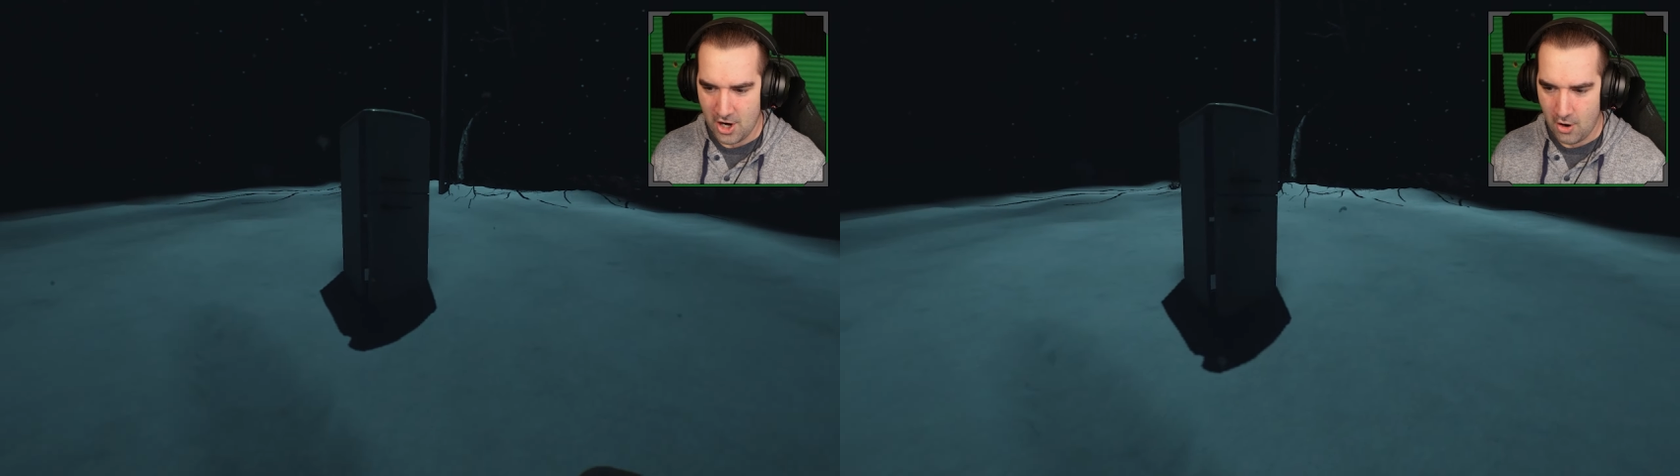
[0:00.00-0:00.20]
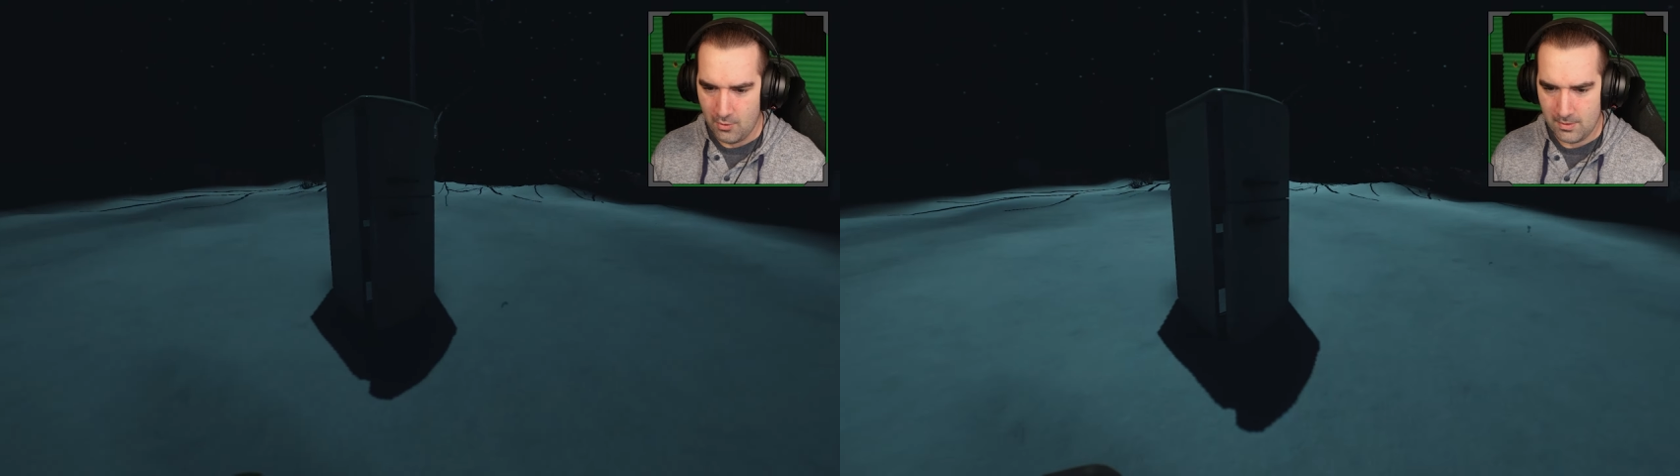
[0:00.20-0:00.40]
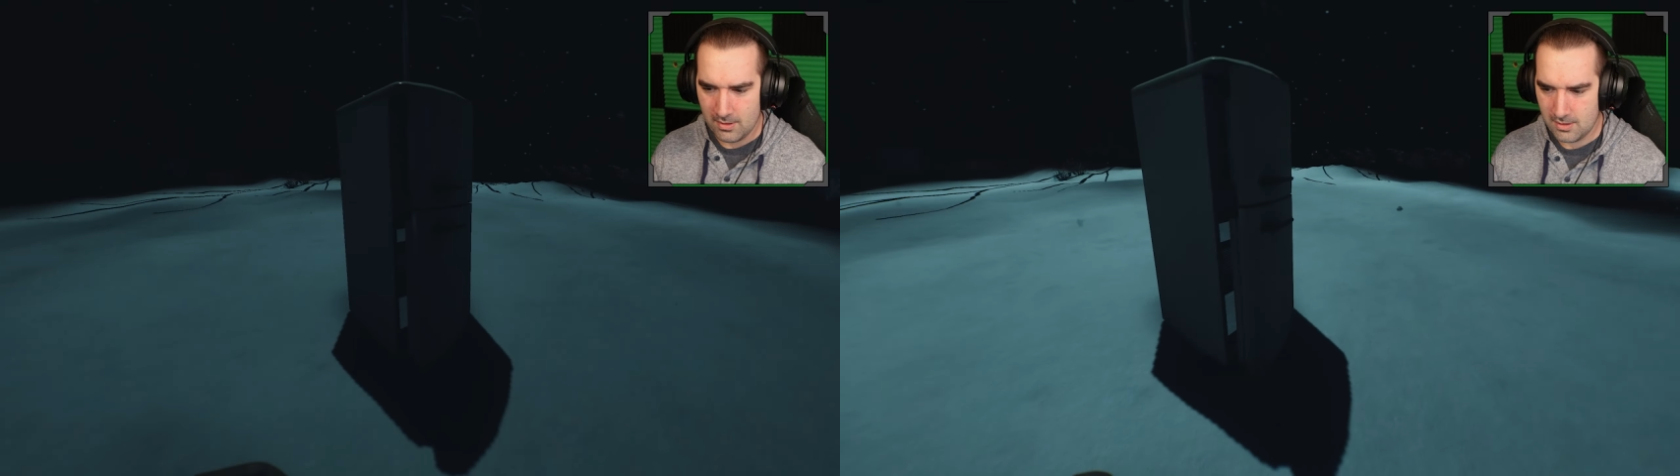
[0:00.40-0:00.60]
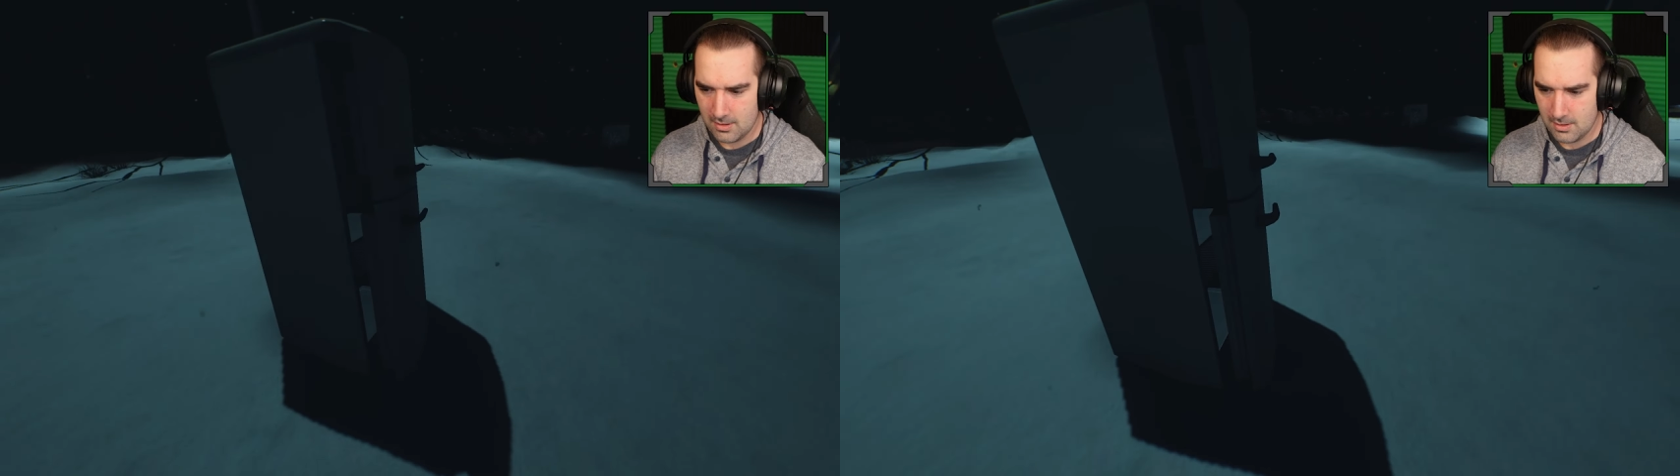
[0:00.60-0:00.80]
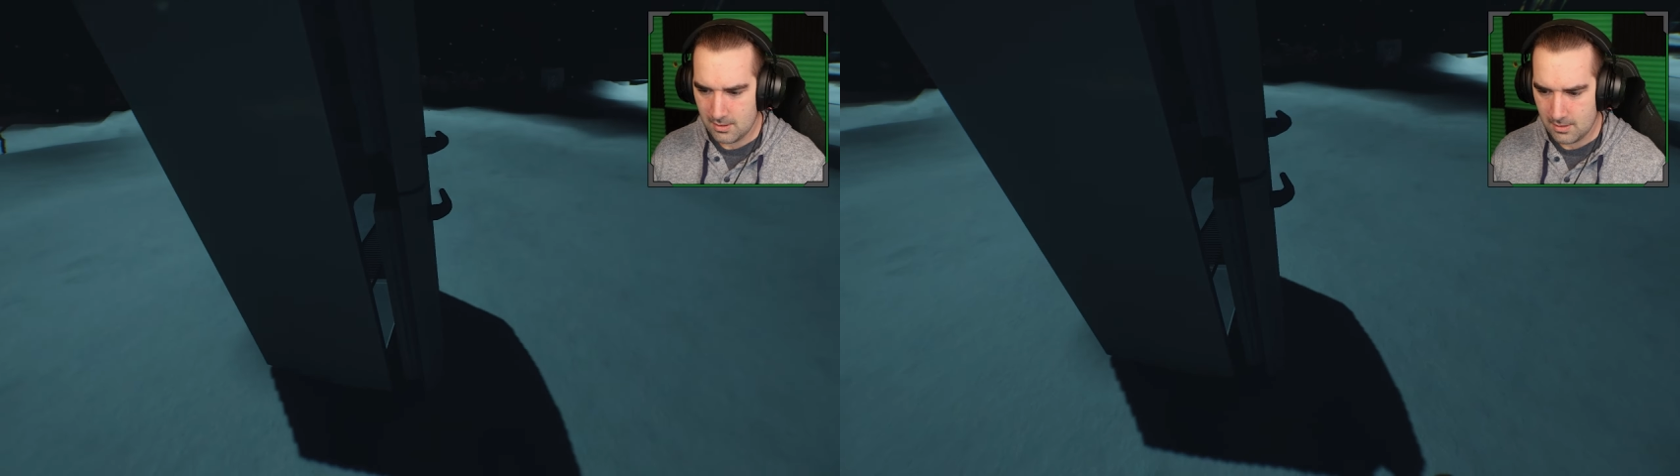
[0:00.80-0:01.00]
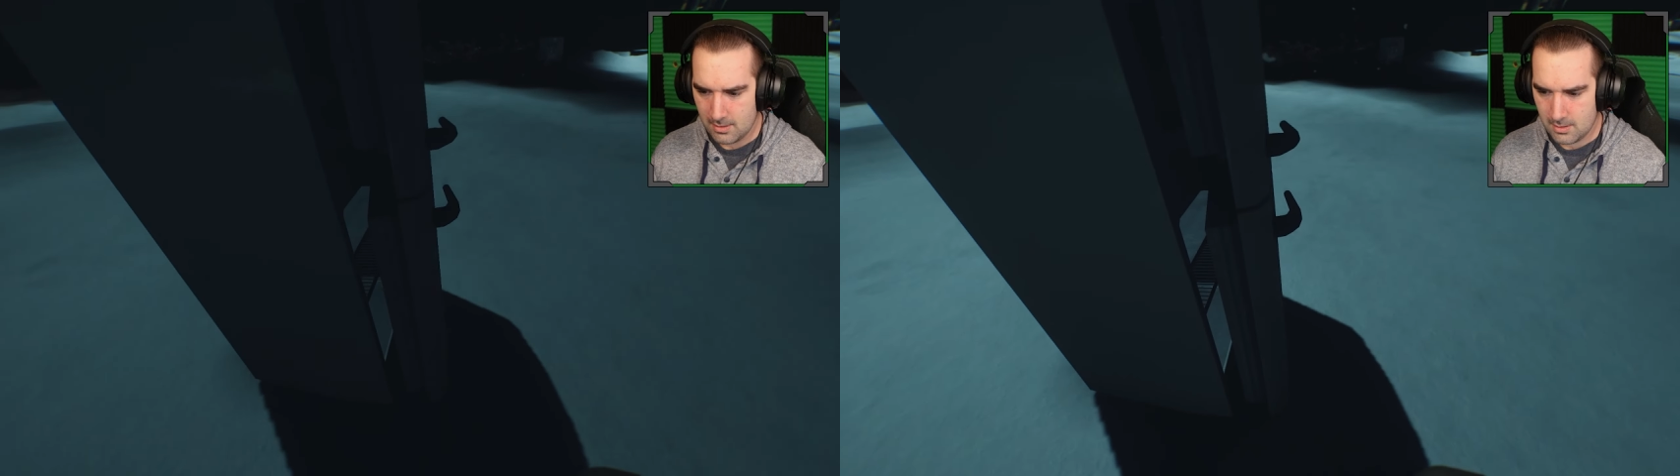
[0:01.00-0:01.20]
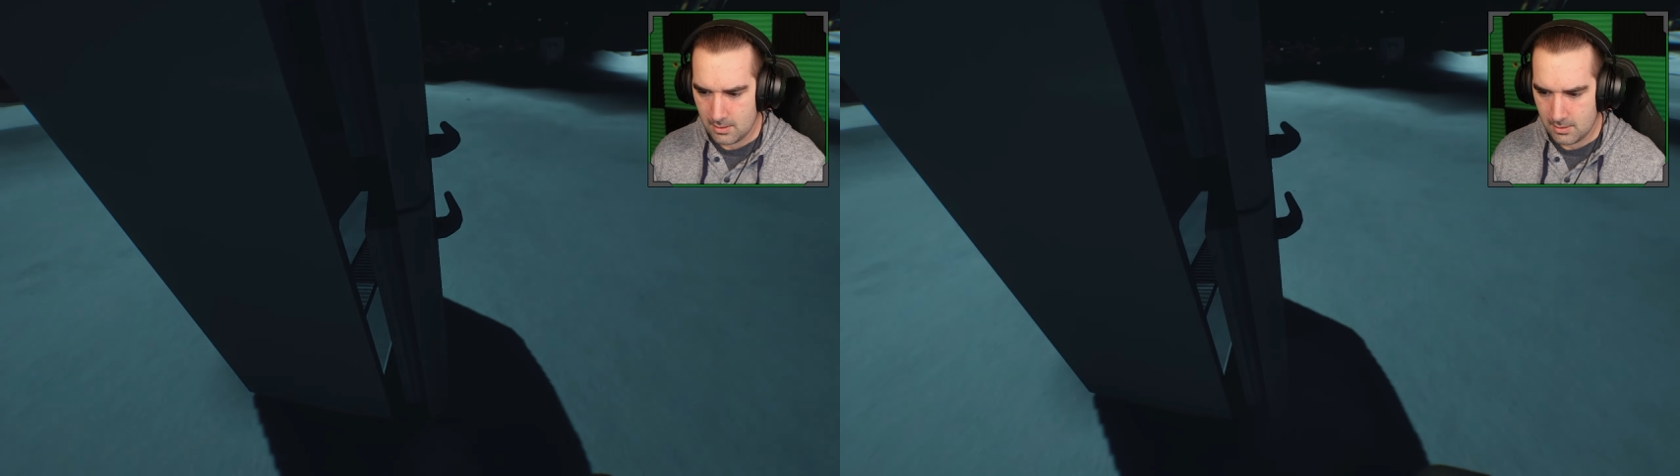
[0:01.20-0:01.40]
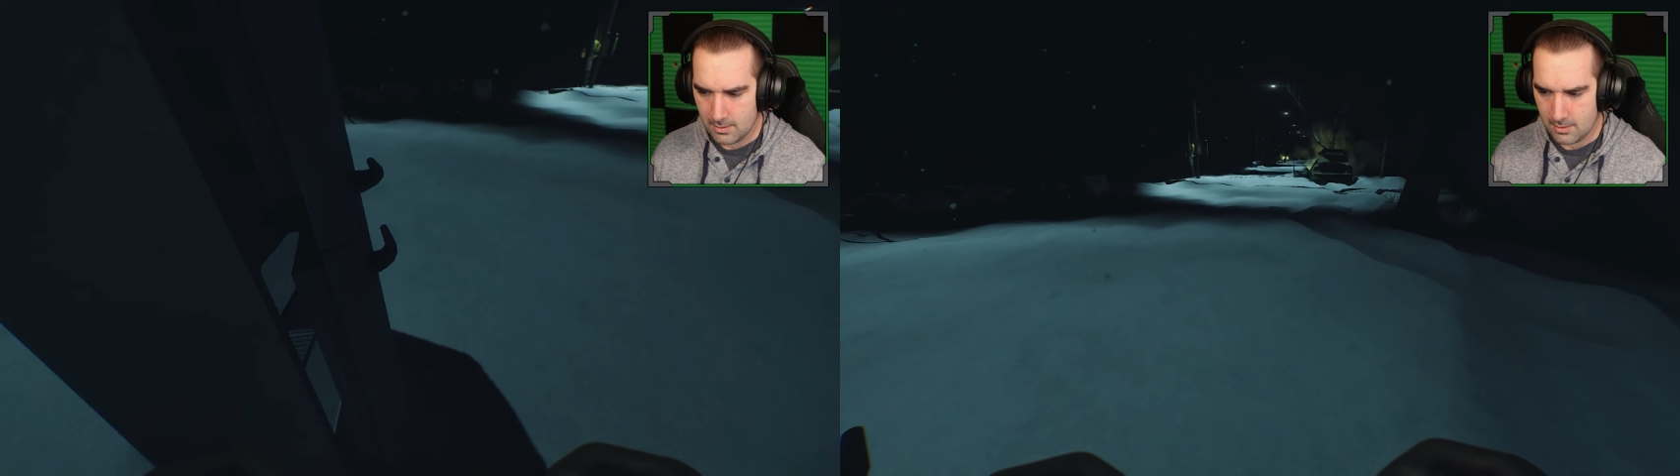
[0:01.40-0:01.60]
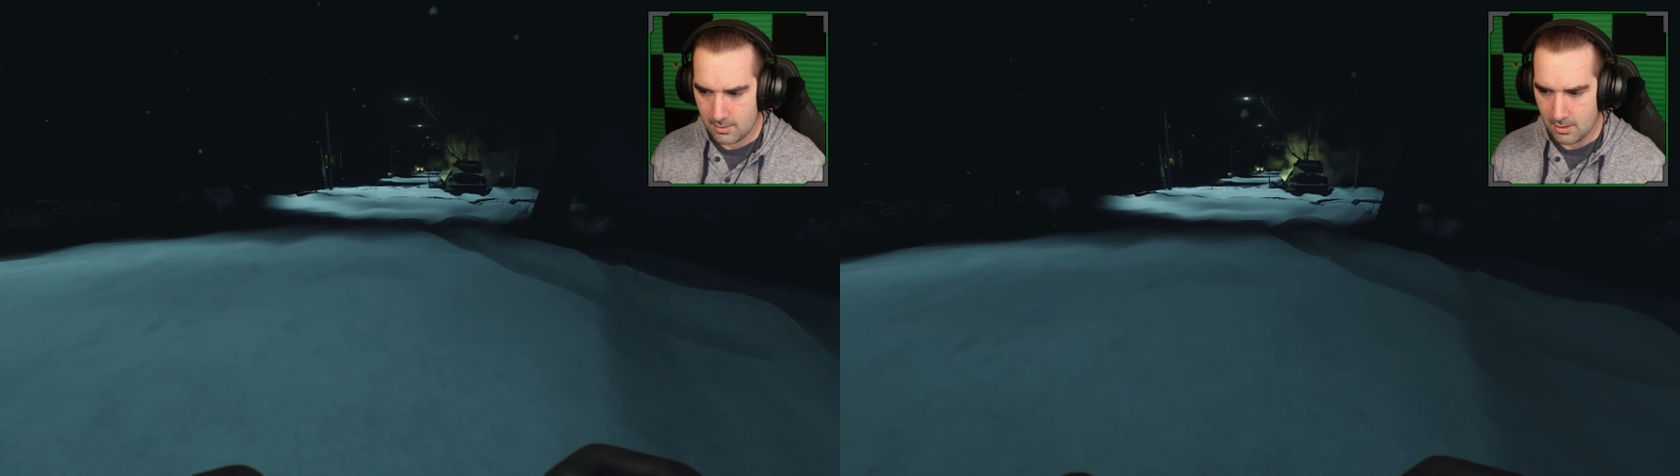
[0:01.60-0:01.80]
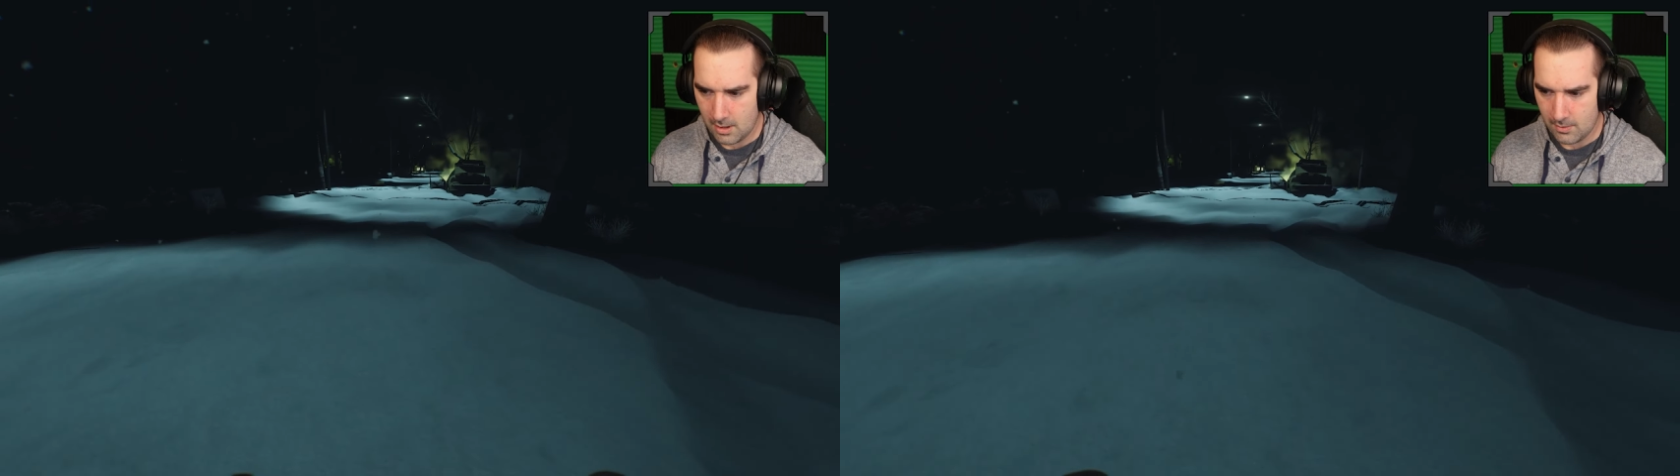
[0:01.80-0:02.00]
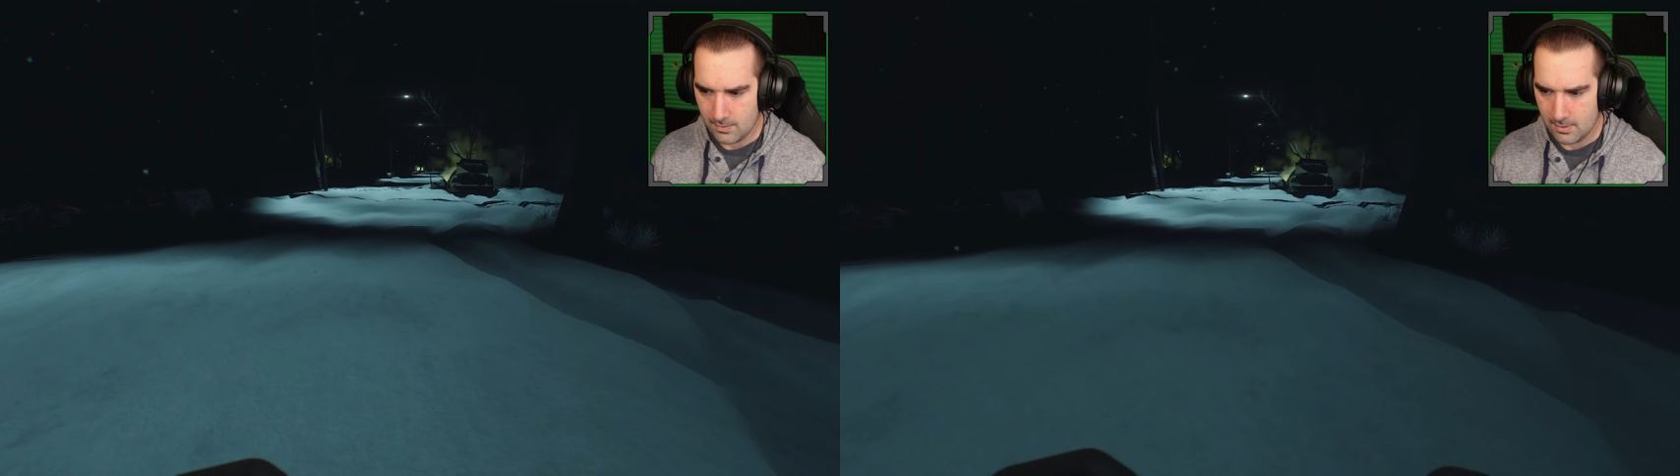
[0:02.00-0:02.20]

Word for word: no? No.